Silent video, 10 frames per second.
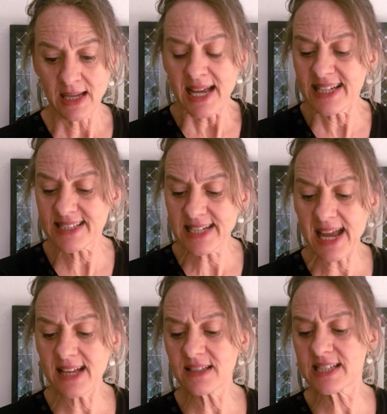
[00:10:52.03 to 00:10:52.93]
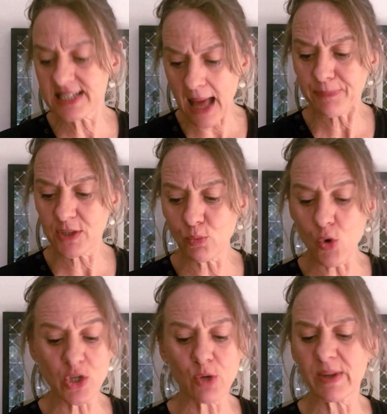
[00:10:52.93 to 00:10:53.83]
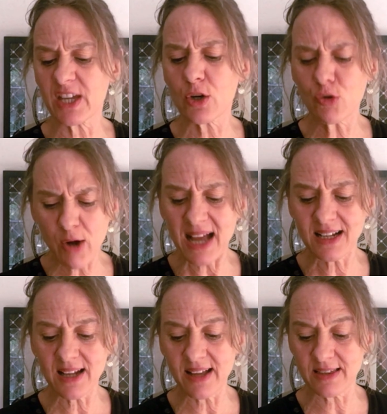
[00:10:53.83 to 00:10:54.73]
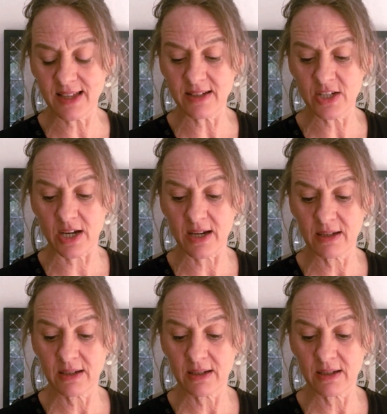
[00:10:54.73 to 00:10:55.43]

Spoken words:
His tail slapped the water with a crack like thunder.